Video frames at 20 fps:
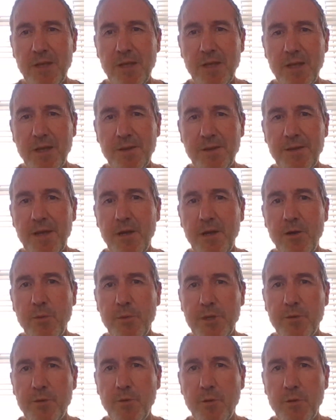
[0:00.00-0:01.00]
and I will
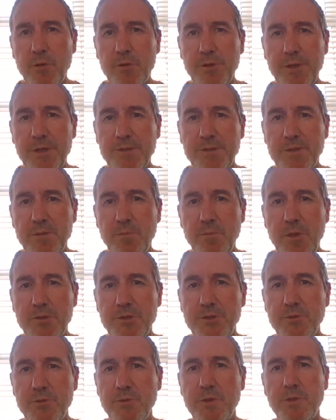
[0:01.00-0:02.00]
be coordinating a
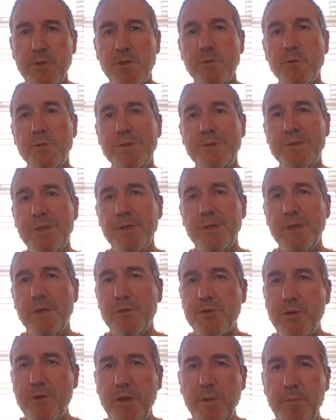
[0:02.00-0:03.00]
module that you will take in
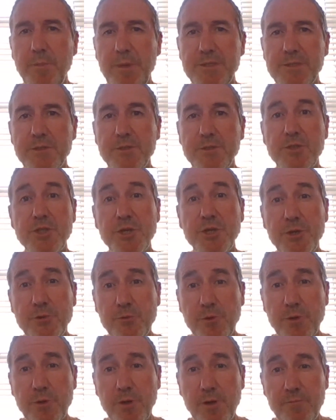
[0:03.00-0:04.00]
trimester
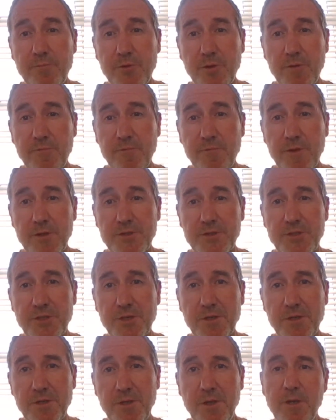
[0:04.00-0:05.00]
2 of your first
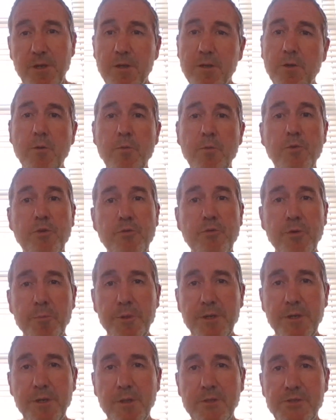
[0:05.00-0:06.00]
year called
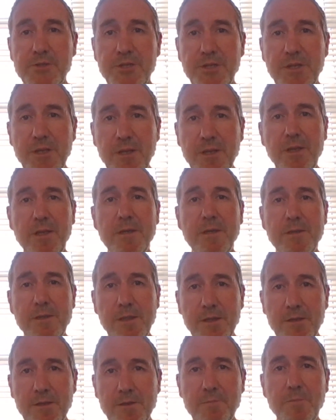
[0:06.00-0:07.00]
Criminology in
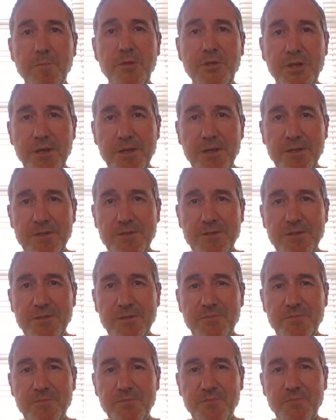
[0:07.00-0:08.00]
Late Modernity.
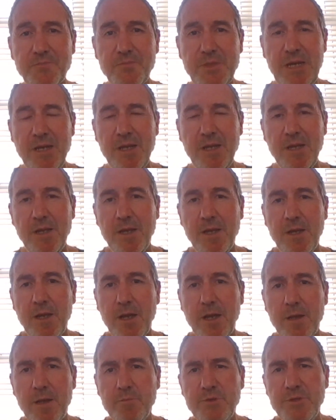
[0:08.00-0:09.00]

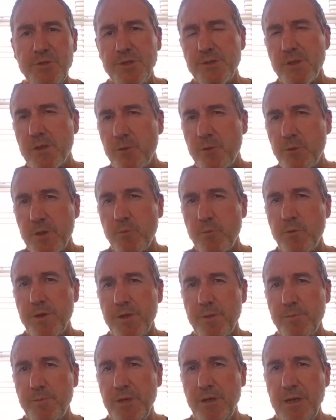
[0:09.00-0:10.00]
Just a quick
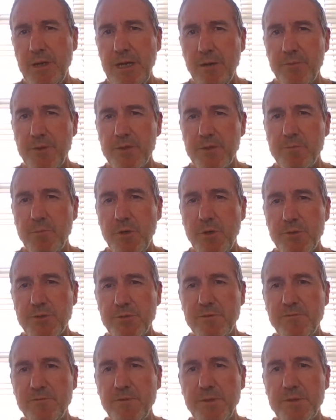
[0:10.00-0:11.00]
word about how this
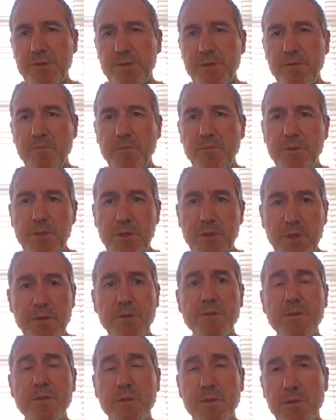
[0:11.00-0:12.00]
module fits in with the
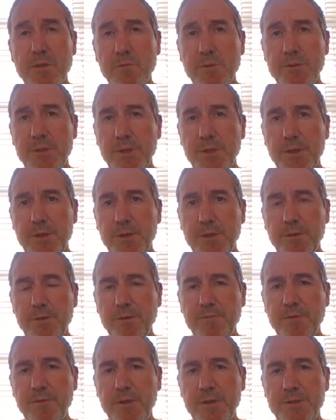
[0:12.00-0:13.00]
others that you will take in
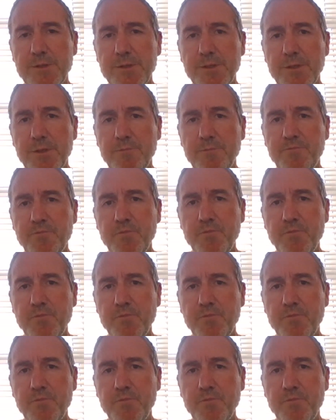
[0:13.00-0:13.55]
your first year.